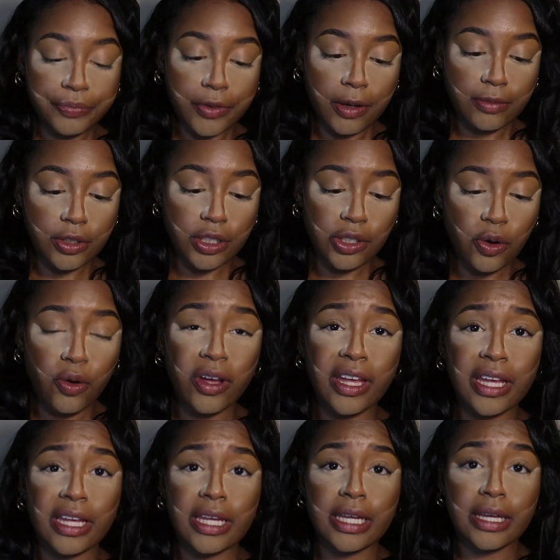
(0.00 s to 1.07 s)
I'm just going
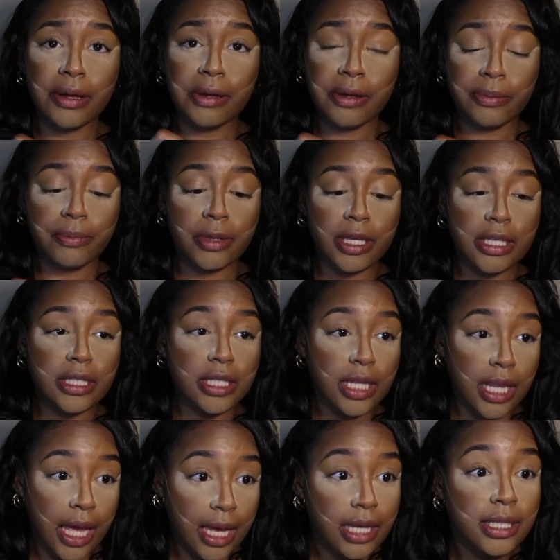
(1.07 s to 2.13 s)
ahead and to
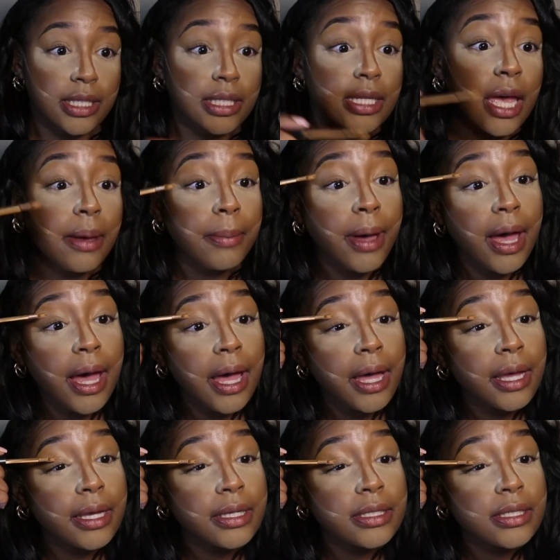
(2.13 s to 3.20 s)
like set my
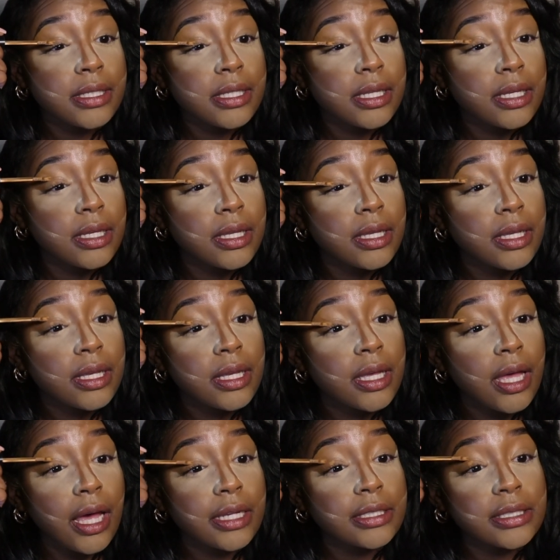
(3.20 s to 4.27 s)
eyes,
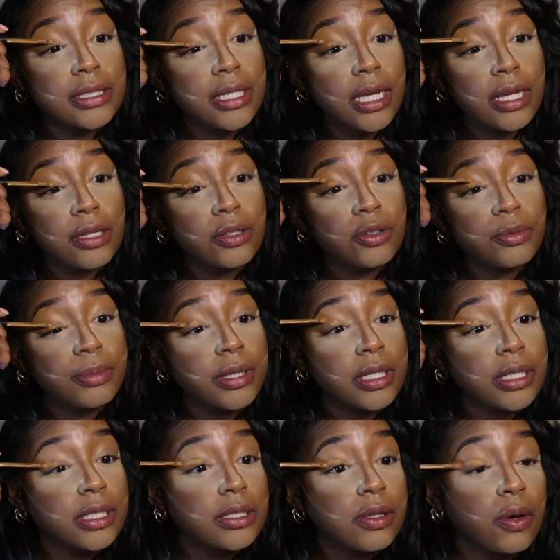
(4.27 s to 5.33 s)
I just take a little bit
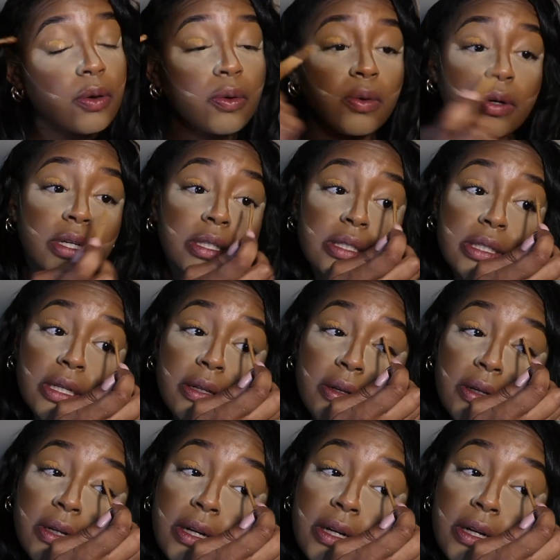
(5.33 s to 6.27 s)
of this old concealer